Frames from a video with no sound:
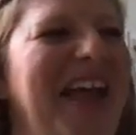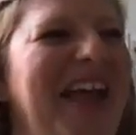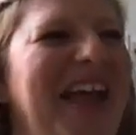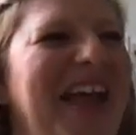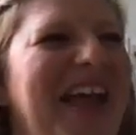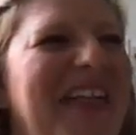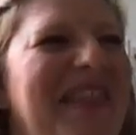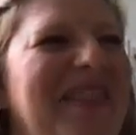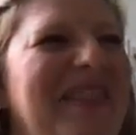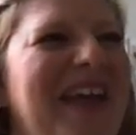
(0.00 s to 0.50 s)

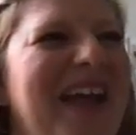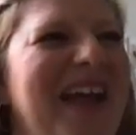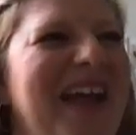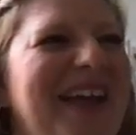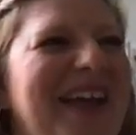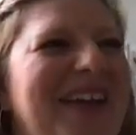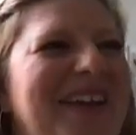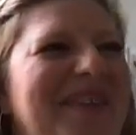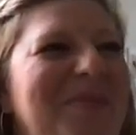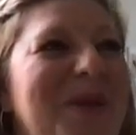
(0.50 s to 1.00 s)
And
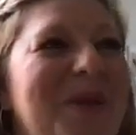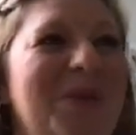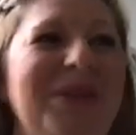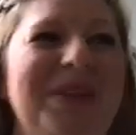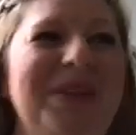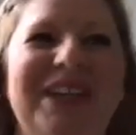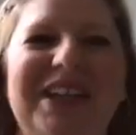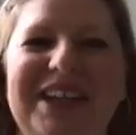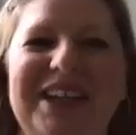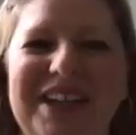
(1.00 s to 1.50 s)
then people
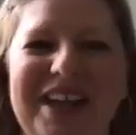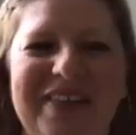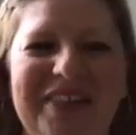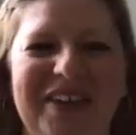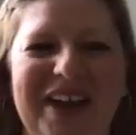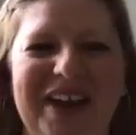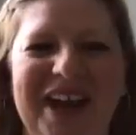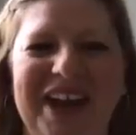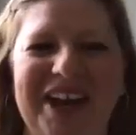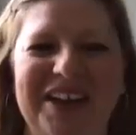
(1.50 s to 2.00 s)
needed to cut their
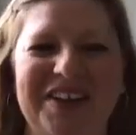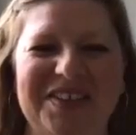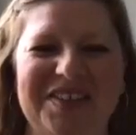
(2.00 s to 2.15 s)
hair.